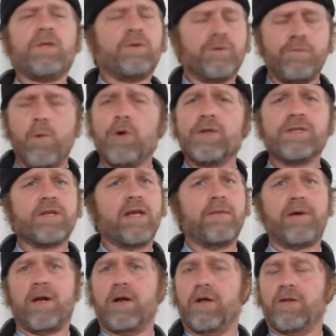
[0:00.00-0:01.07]
There's more to say
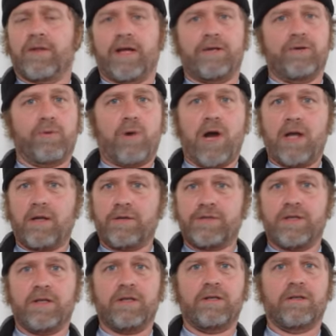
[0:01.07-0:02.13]
about all that,
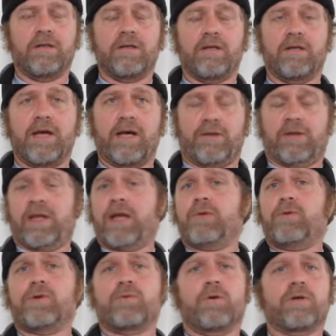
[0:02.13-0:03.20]
neurology, how the
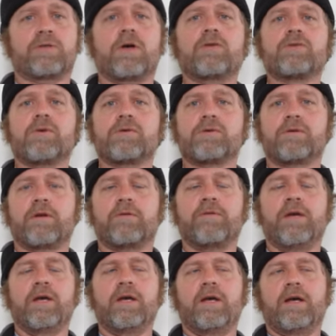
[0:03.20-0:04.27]
language works, all sorts of stuff.
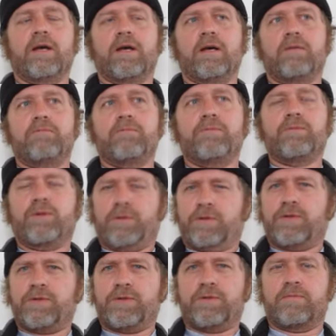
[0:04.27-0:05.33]

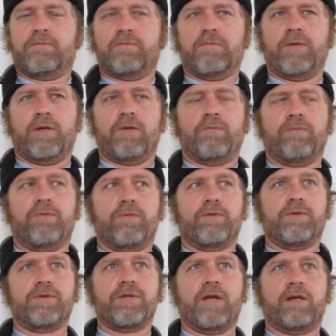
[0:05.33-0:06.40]
Just, for
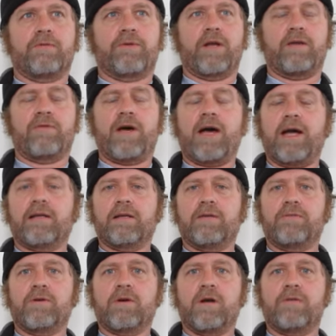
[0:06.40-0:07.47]
the sake of kind of a
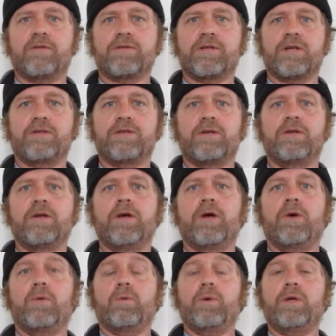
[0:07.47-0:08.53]
high-level conversation,
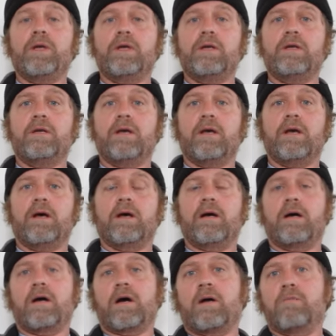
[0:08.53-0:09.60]
we
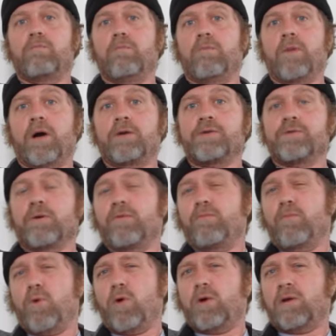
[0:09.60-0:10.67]
are sort
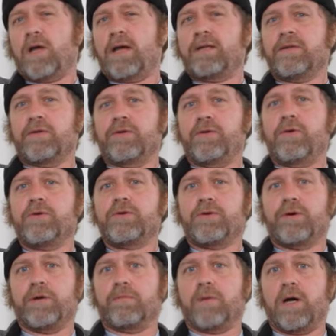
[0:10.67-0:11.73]
of more like the
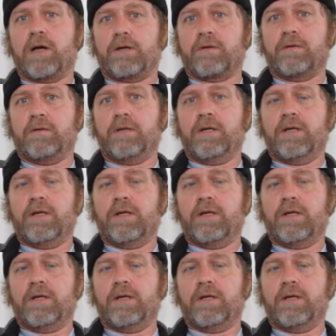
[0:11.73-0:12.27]
nurturing model.